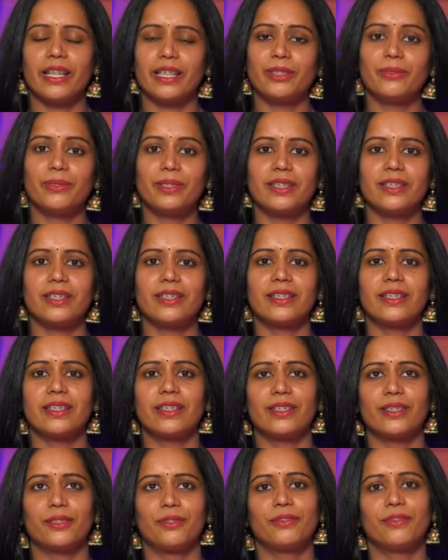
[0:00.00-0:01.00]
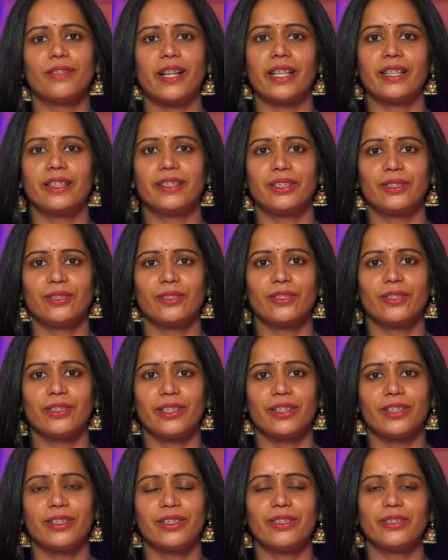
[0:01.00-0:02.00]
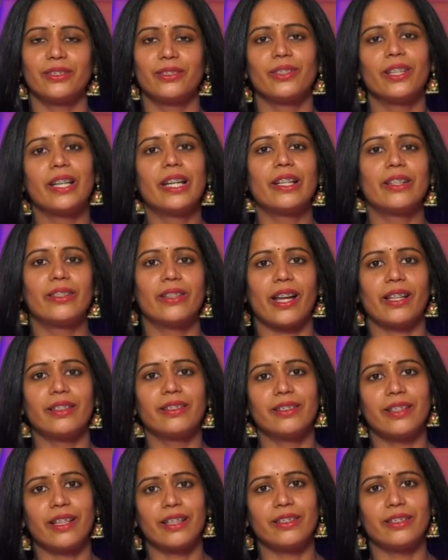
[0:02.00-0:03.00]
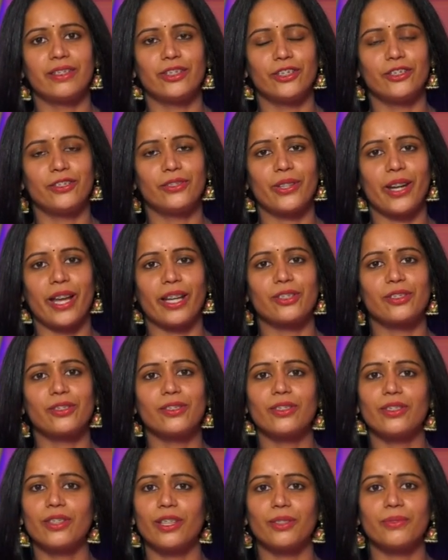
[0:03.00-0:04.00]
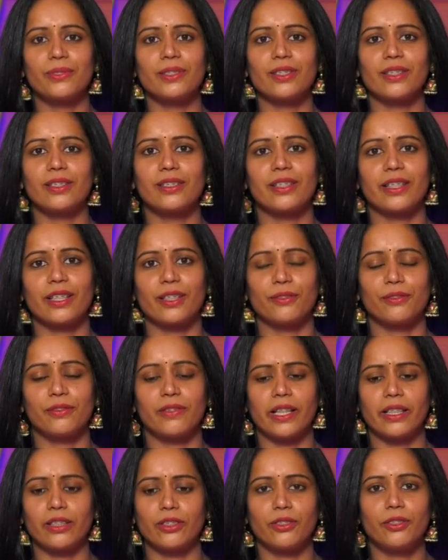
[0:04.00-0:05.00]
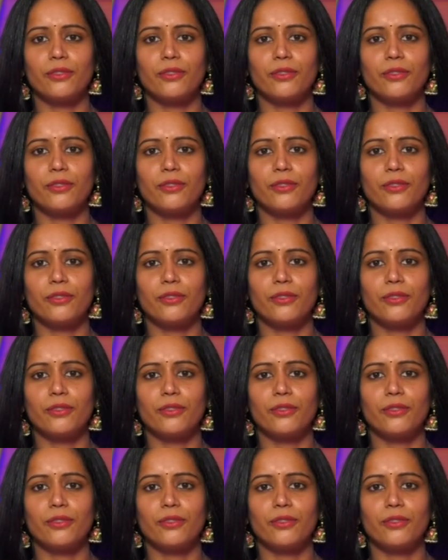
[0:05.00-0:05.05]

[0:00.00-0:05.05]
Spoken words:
it was just like a fight, you know, and rather than an interaction, it was just like a fight.